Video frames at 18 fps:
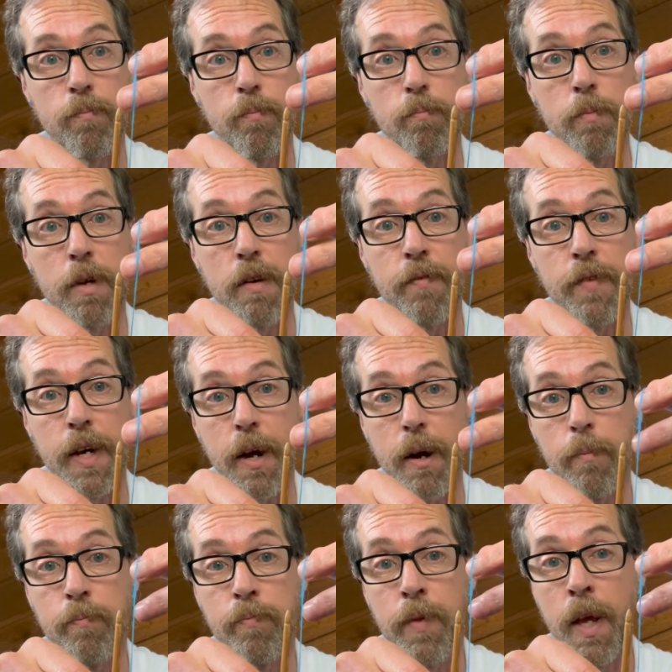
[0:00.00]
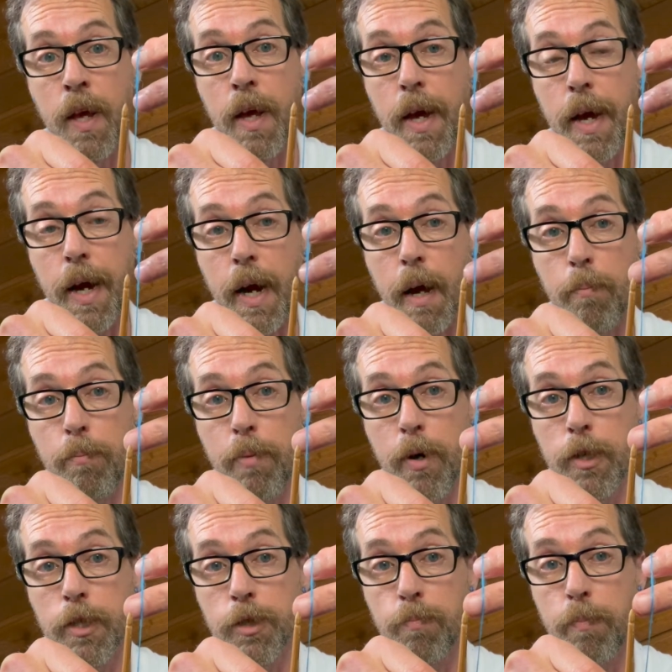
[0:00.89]
middle finger, and I
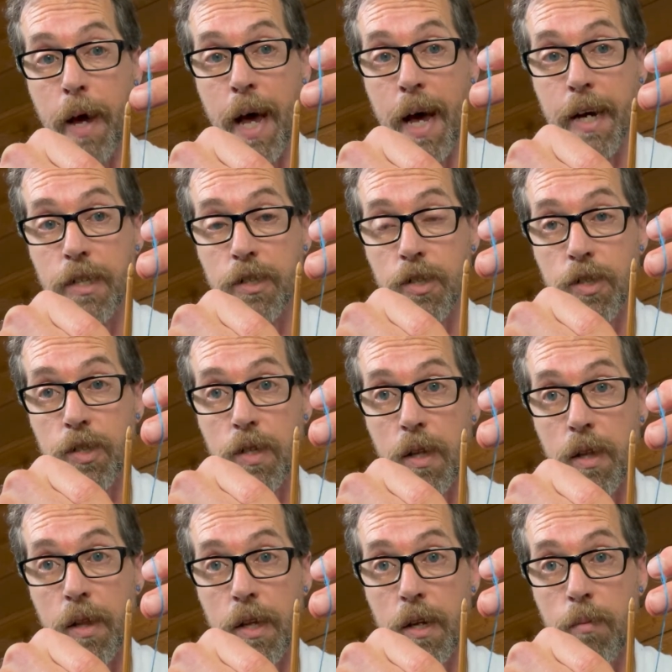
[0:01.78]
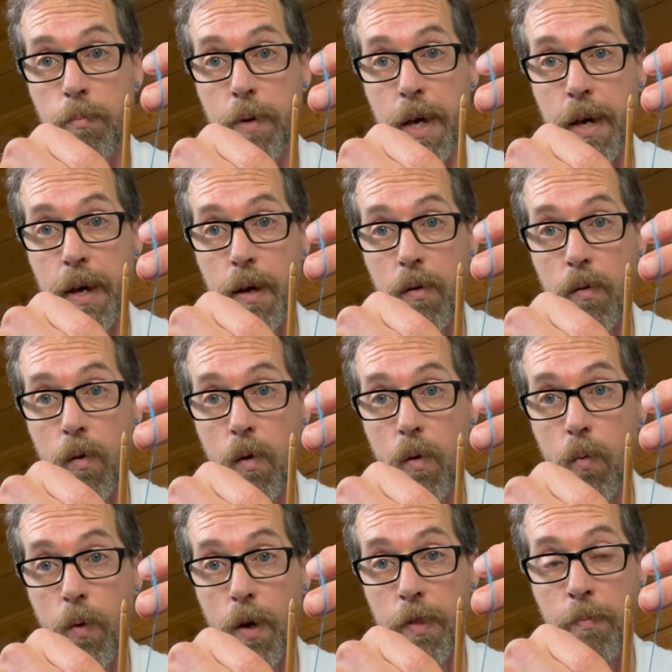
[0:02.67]
push back just a little bit
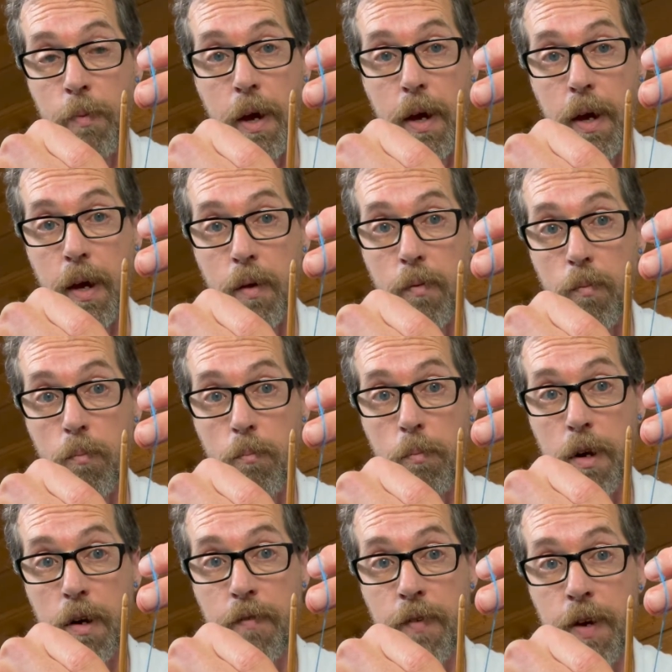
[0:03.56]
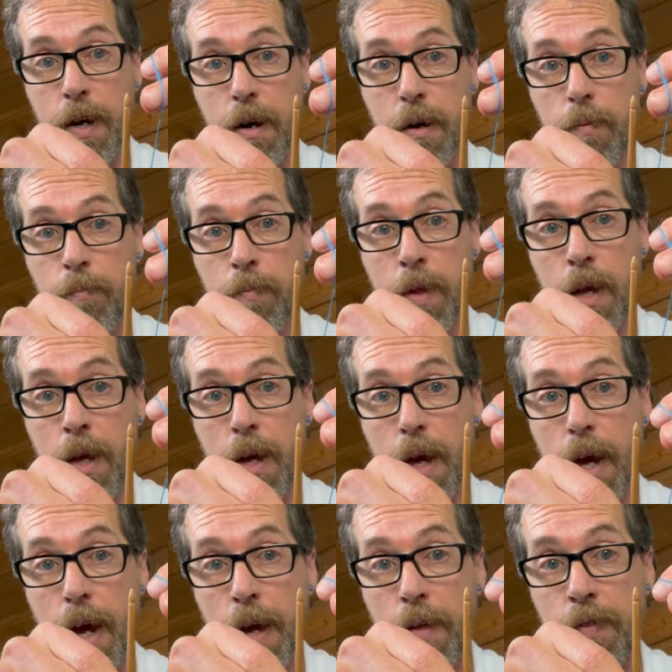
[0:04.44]
with my middle finger,
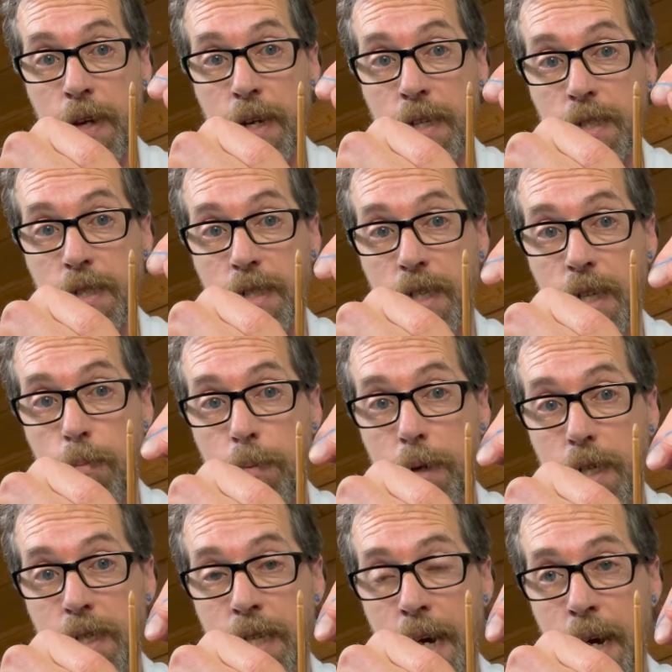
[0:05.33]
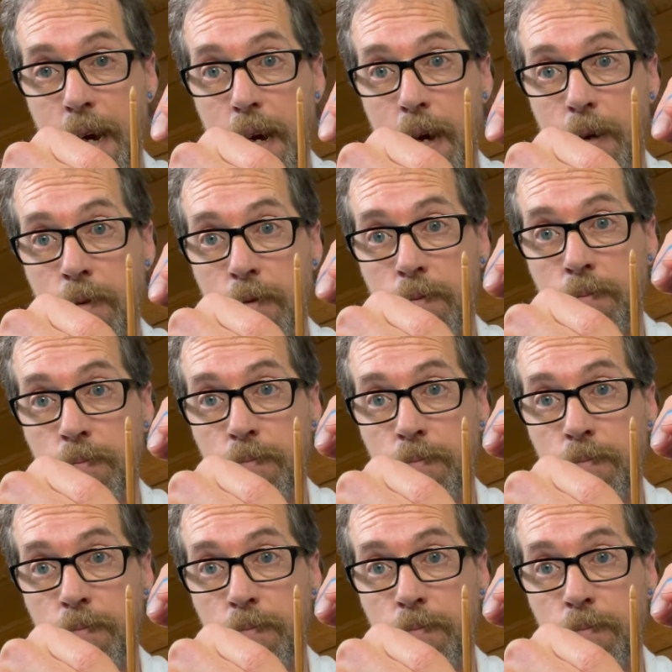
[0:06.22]
and then tip it down,